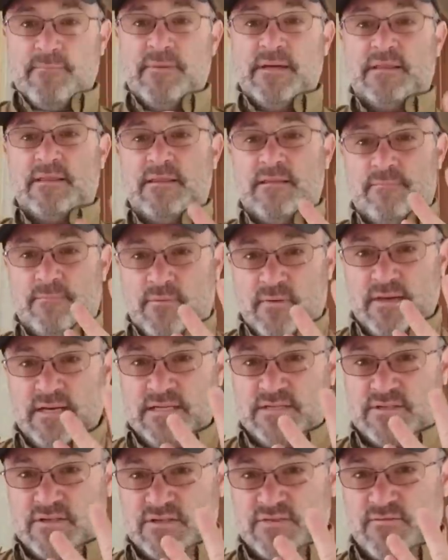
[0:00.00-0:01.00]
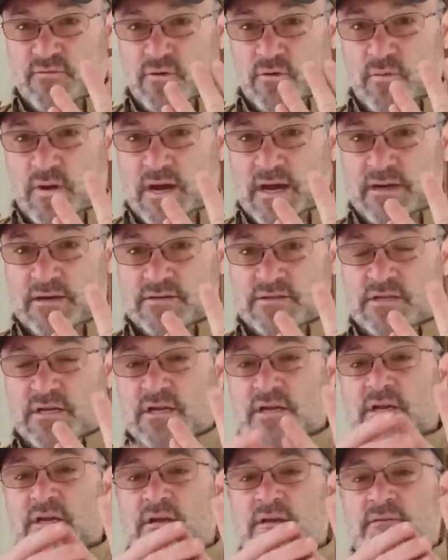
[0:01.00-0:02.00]
But the point is there's four wires.
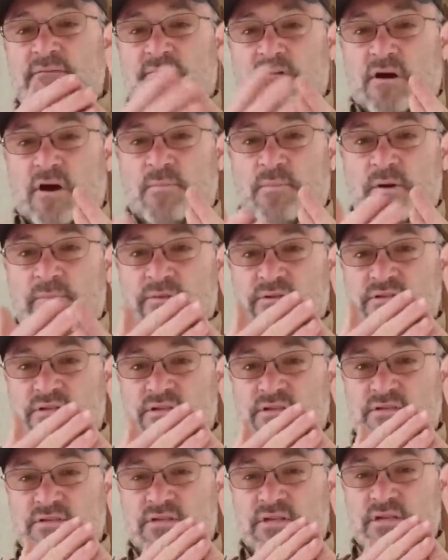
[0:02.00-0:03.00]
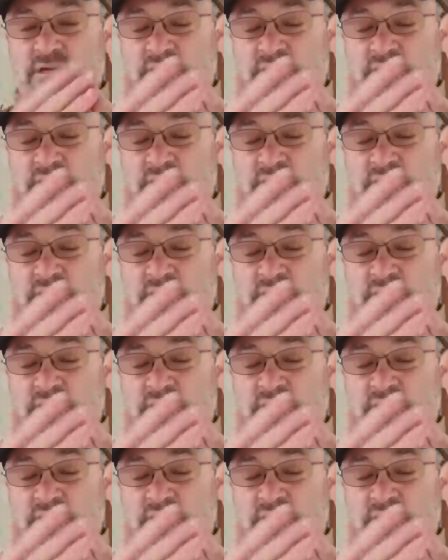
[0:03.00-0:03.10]
For our purposes,